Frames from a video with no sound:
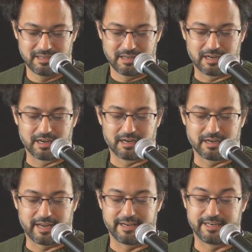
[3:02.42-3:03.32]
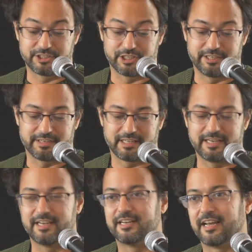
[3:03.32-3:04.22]
and an engineering
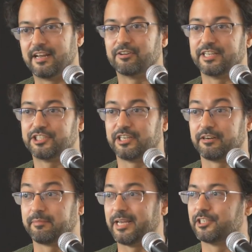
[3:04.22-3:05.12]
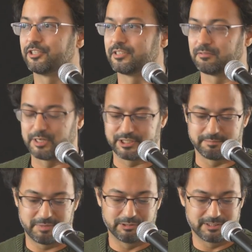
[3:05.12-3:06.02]
lead, and now an engineering manager at the
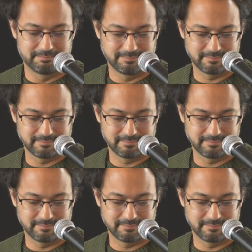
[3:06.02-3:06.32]
Washington Post.